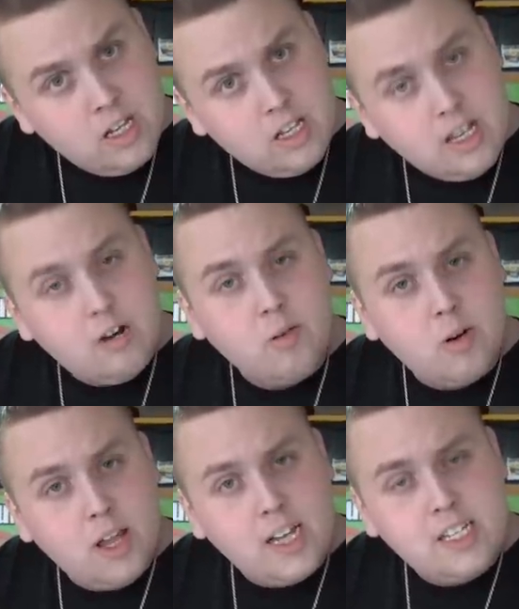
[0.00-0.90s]
Is that a
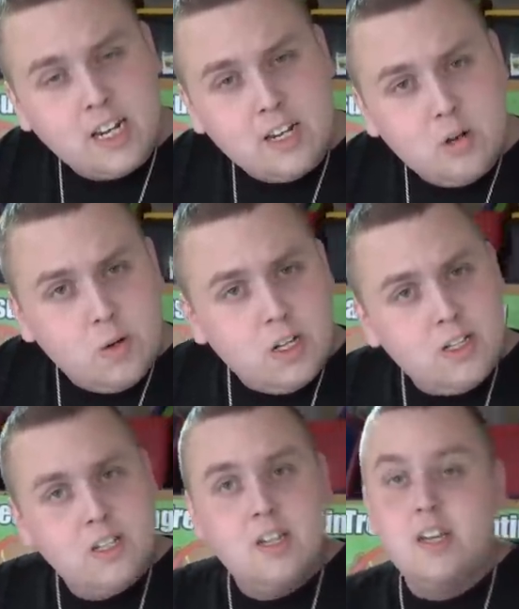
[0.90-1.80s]
Rolex at a
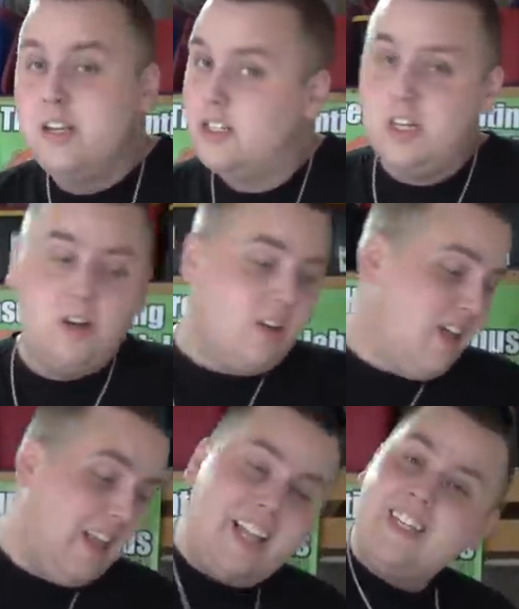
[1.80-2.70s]
Goodwill? So
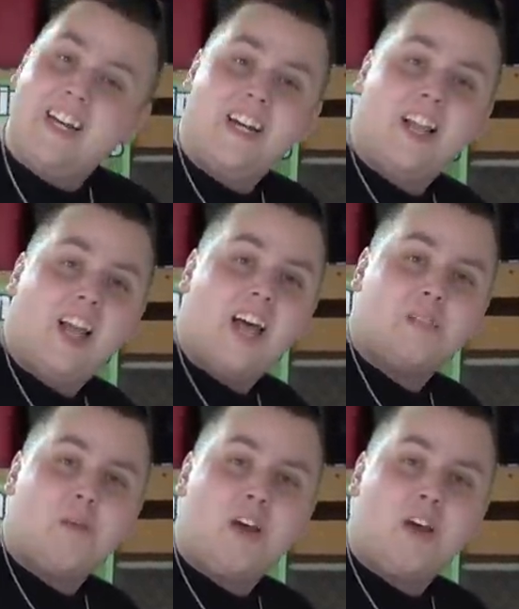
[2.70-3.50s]
let's get into the last